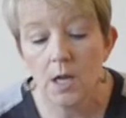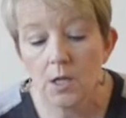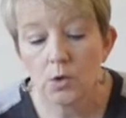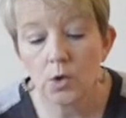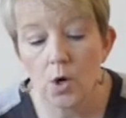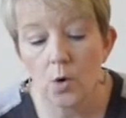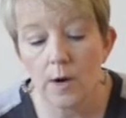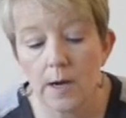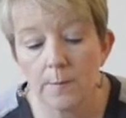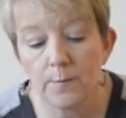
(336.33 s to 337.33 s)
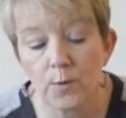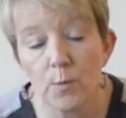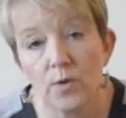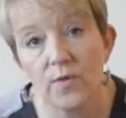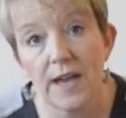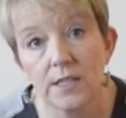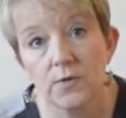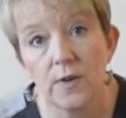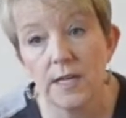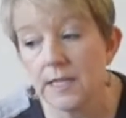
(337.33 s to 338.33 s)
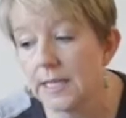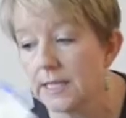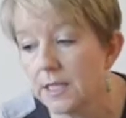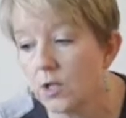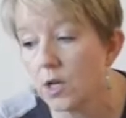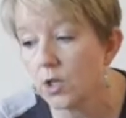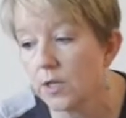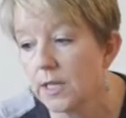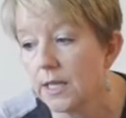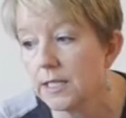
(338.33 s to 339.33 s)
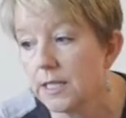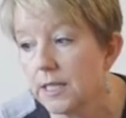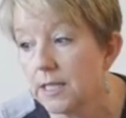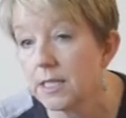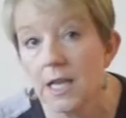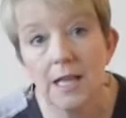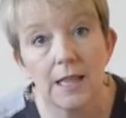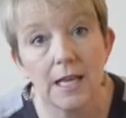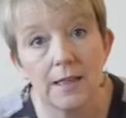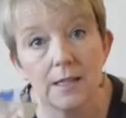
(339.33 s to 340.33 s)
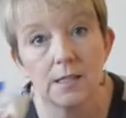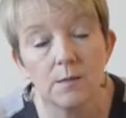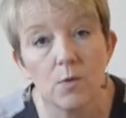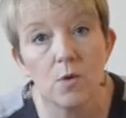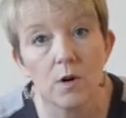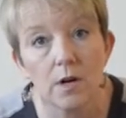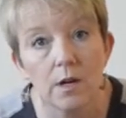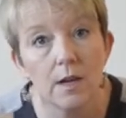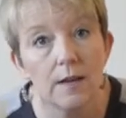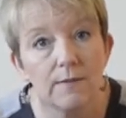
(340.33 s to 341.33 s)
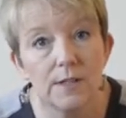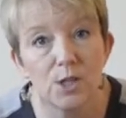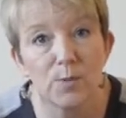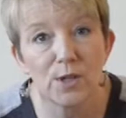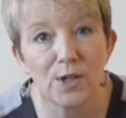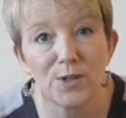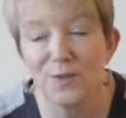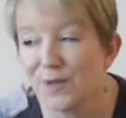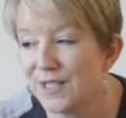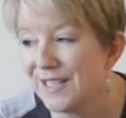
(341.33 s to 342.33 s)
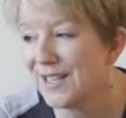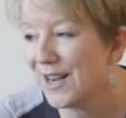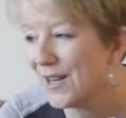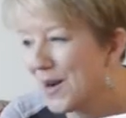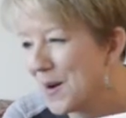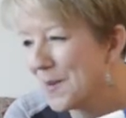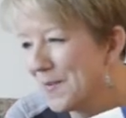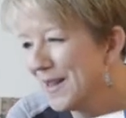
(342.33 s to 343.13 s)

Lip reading: So for more fast, fun, and easy dog training ideas like this and more, visit smartdoguniversity.com.